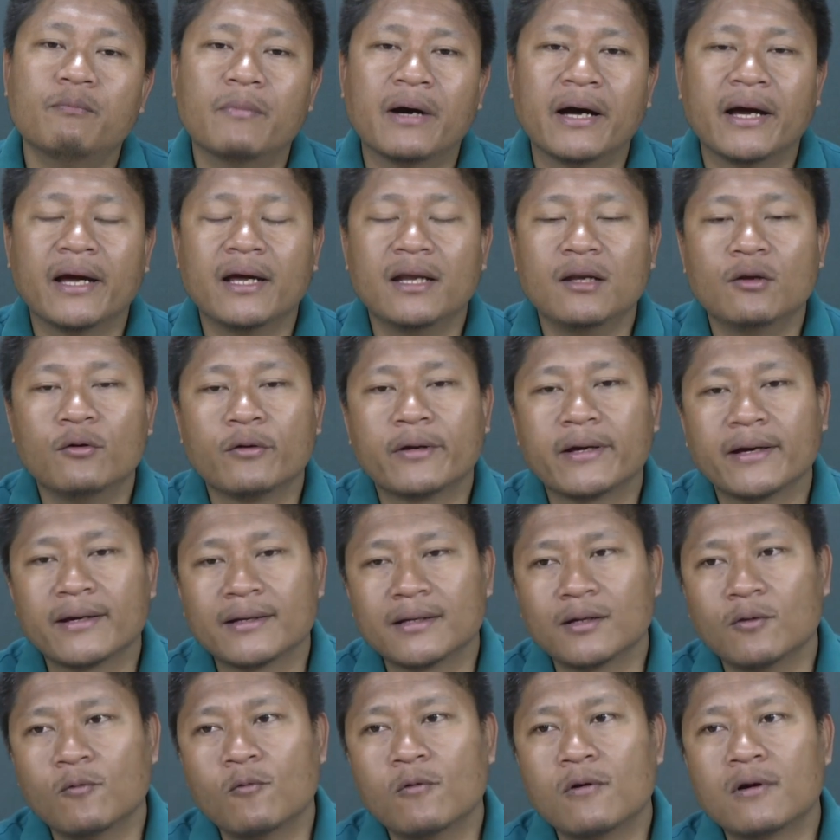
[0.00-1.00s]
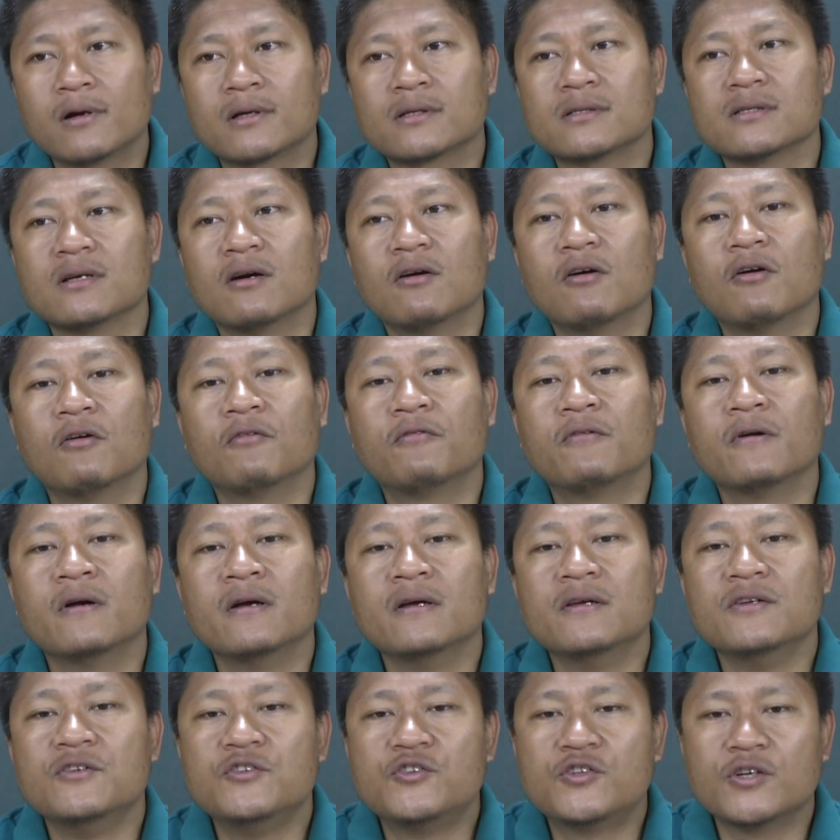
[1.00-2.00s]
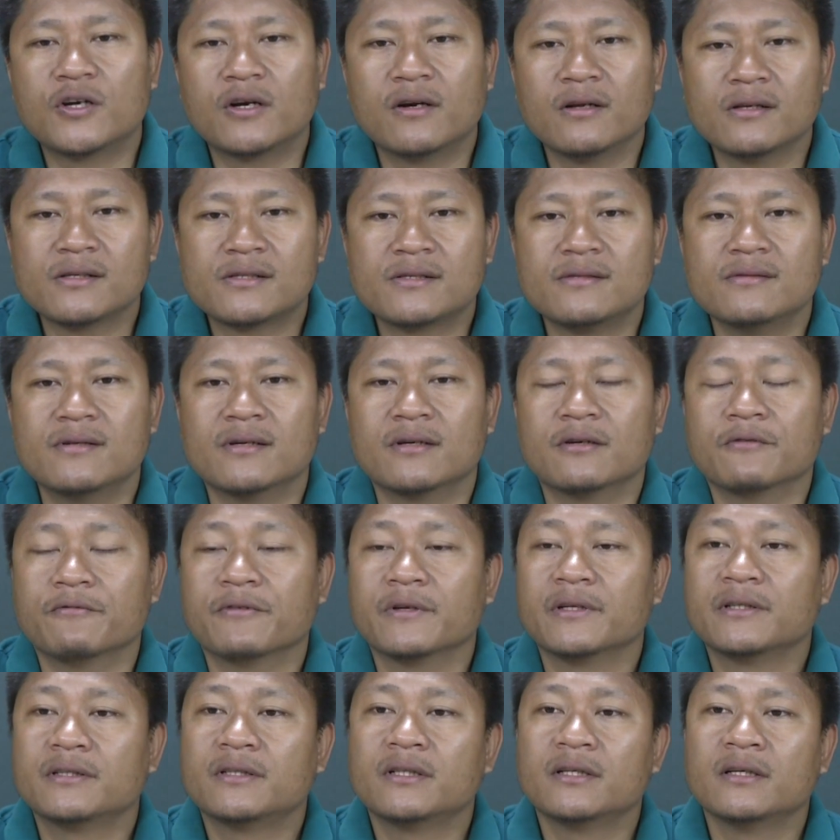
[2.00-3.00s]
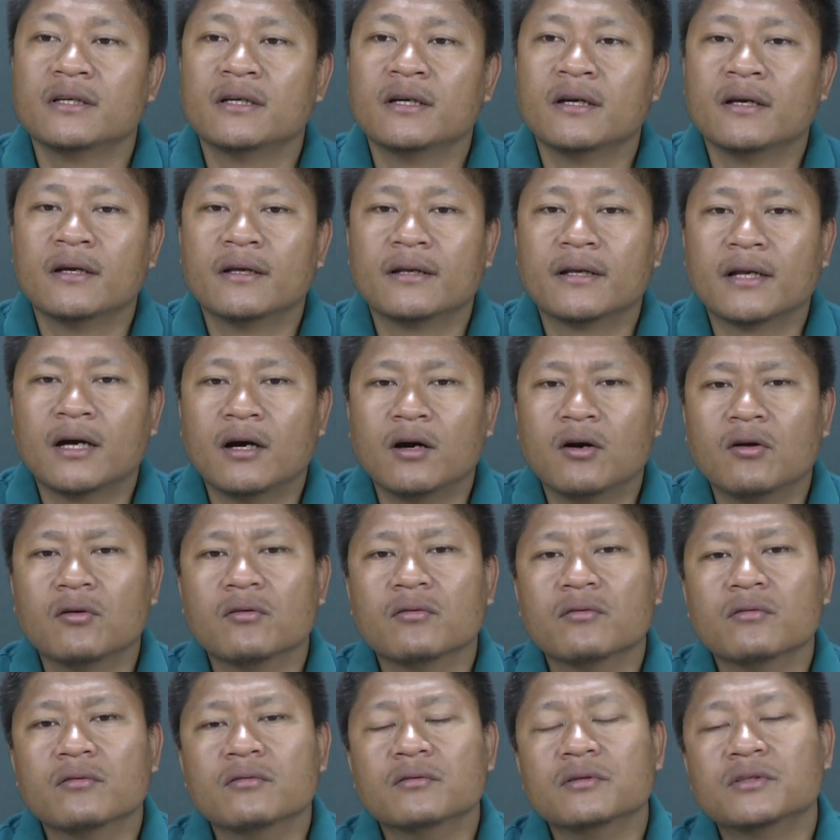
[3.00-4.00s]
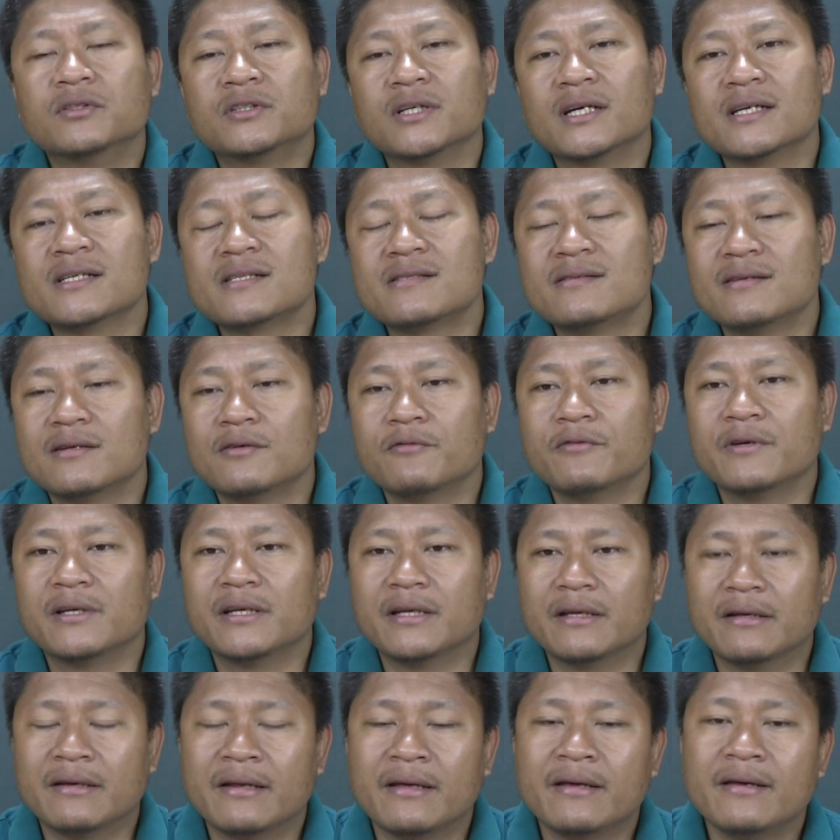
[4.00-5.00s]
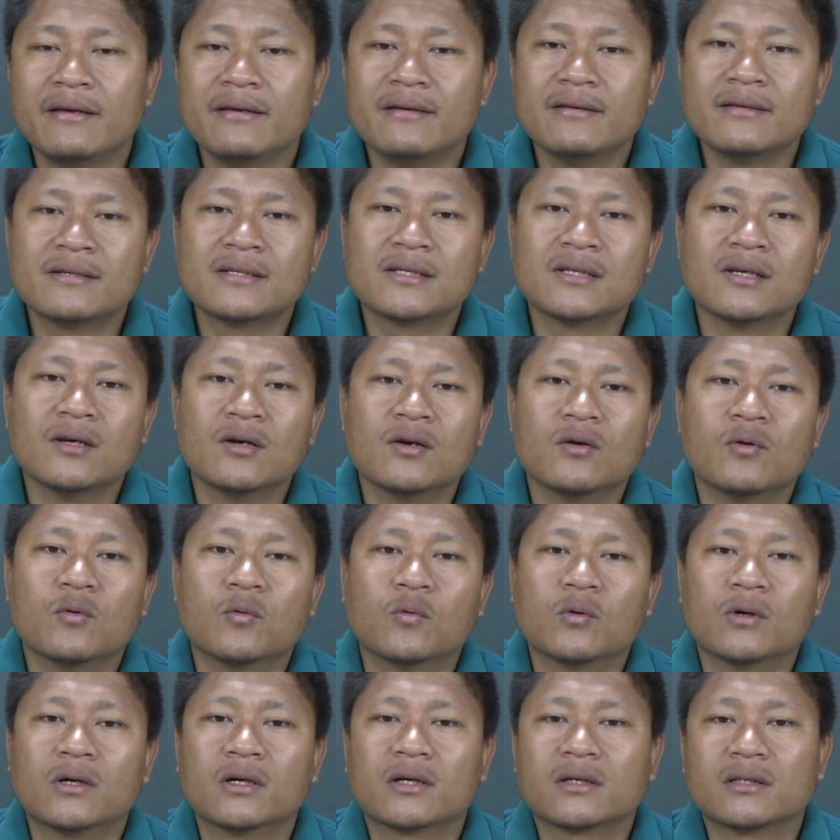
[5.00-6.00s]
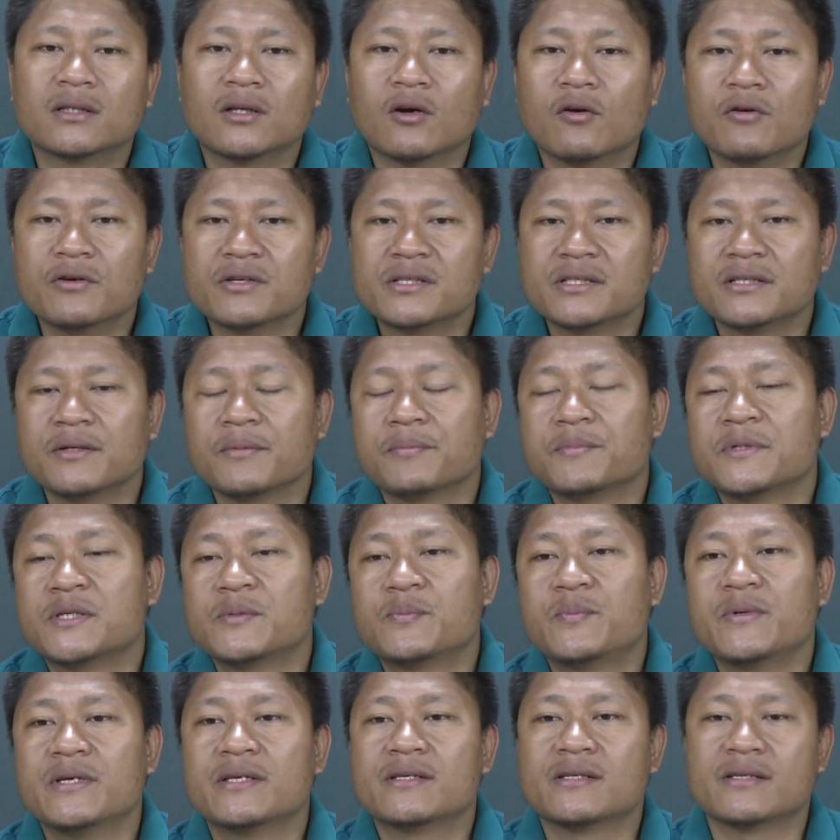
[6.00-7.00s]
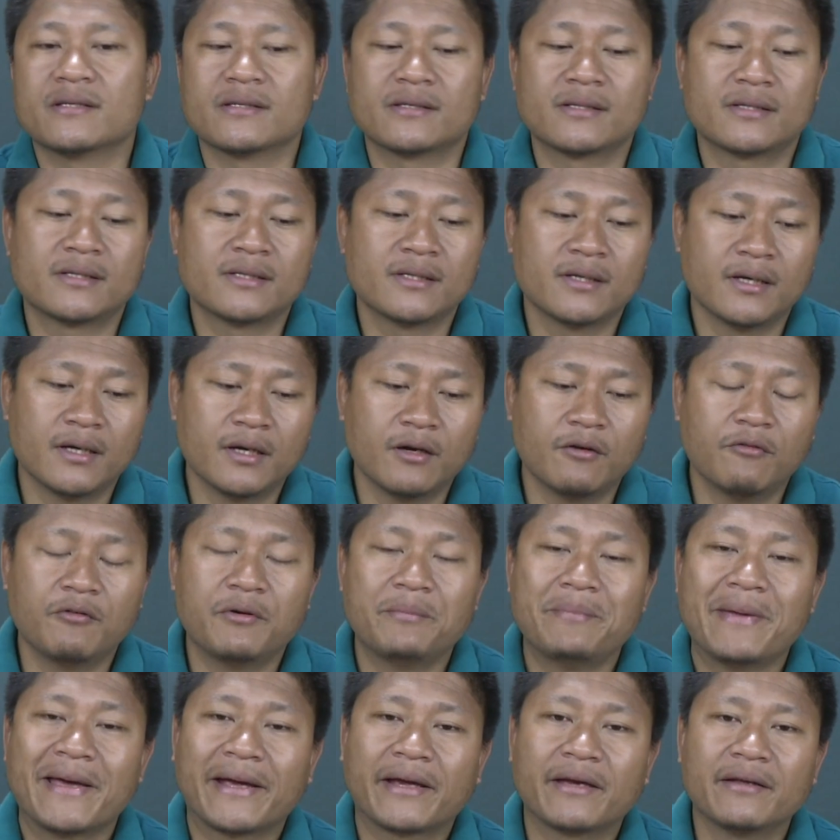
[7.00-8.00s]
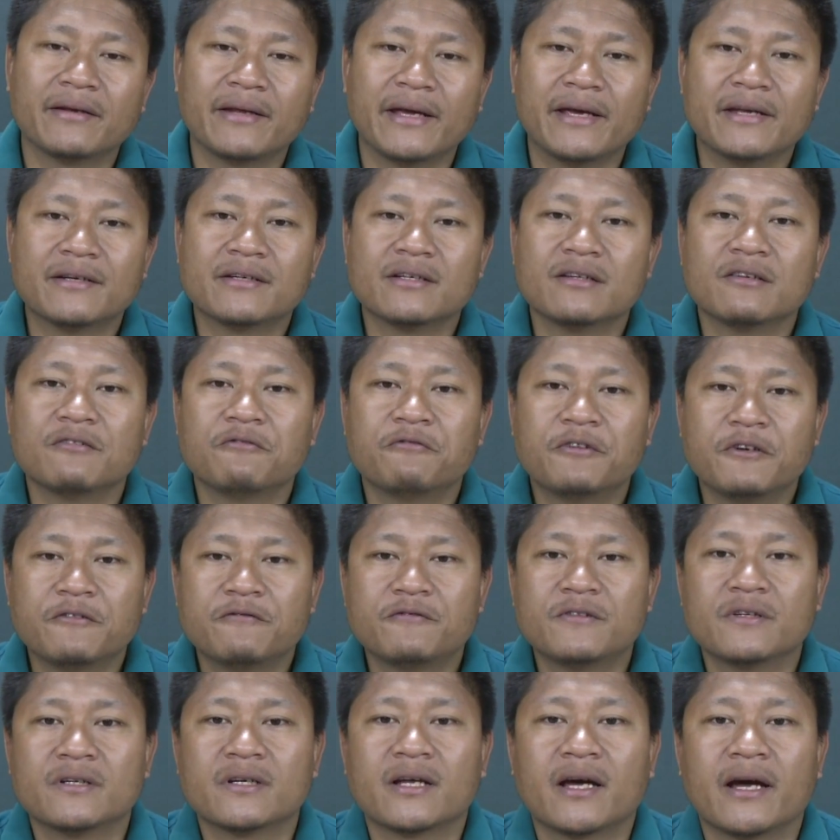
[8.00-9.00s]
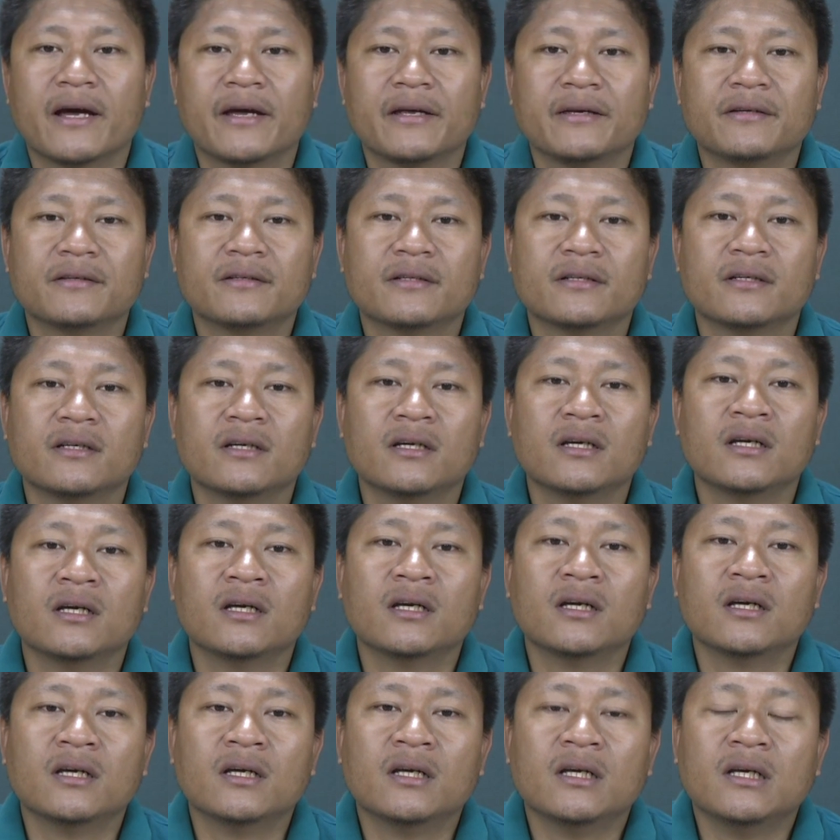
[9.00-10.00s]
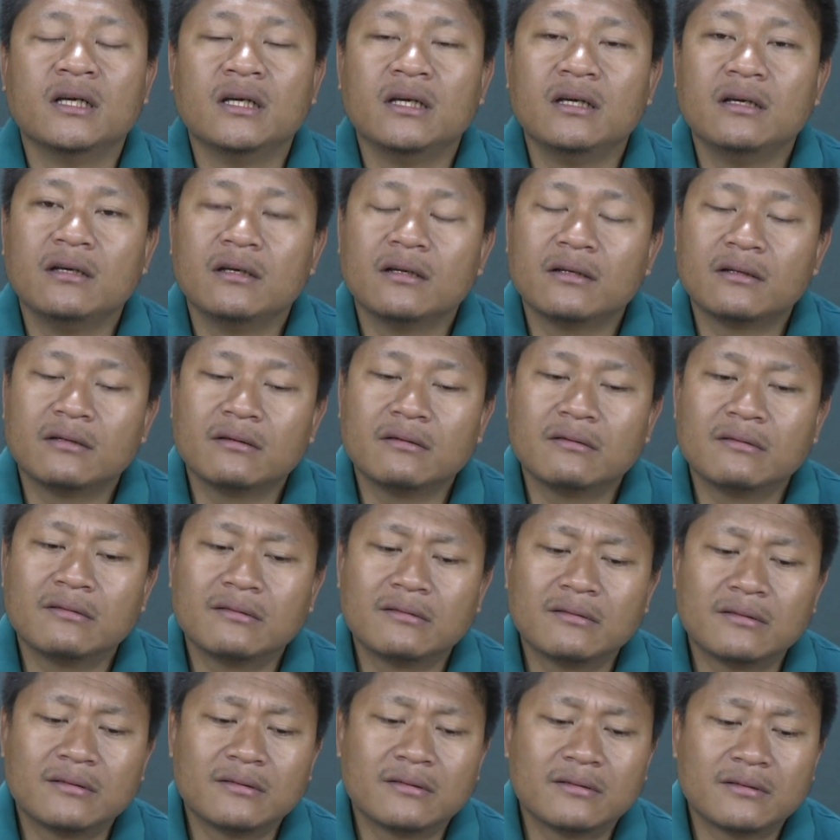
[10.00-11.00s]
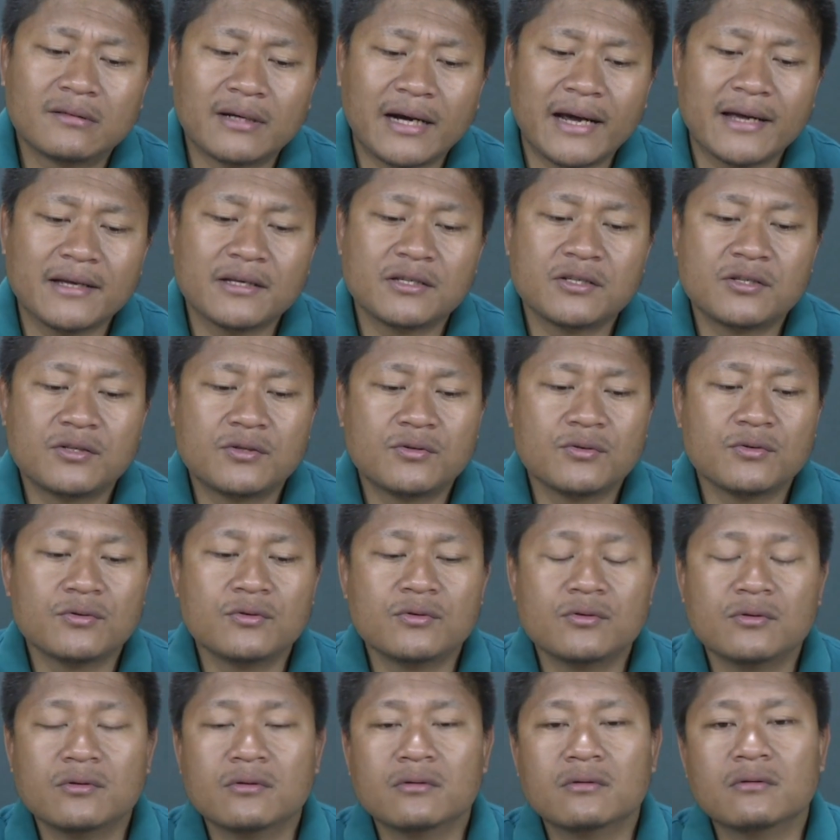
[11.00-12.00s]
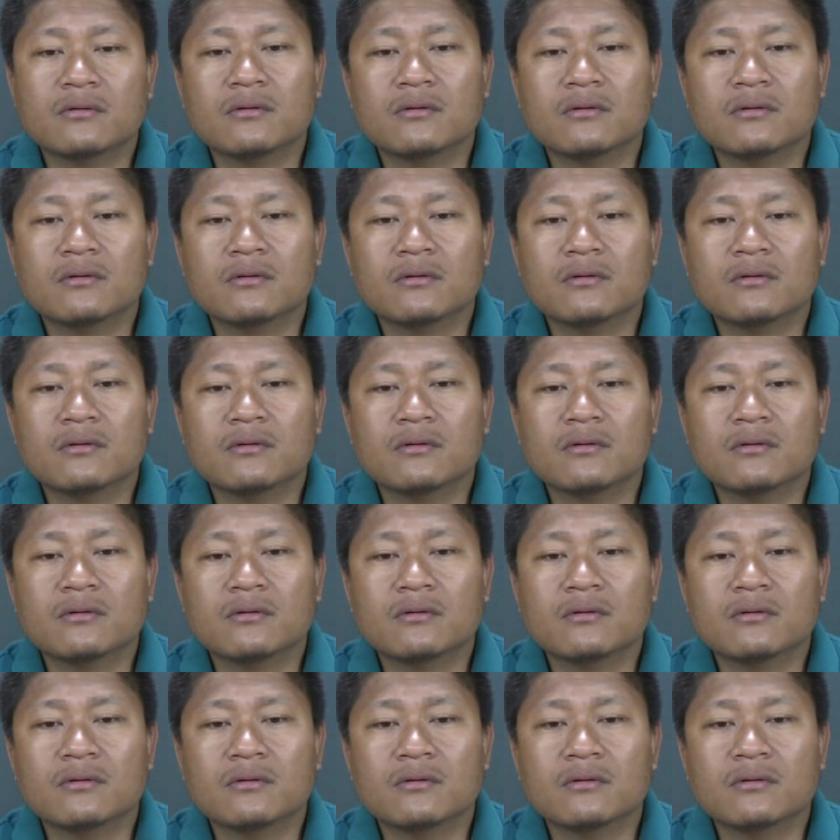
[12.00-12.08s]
by looking at the works of Charles Darwin. Now, Charles Darwin, in his work The Origin of Species, way back in 1859, he tries to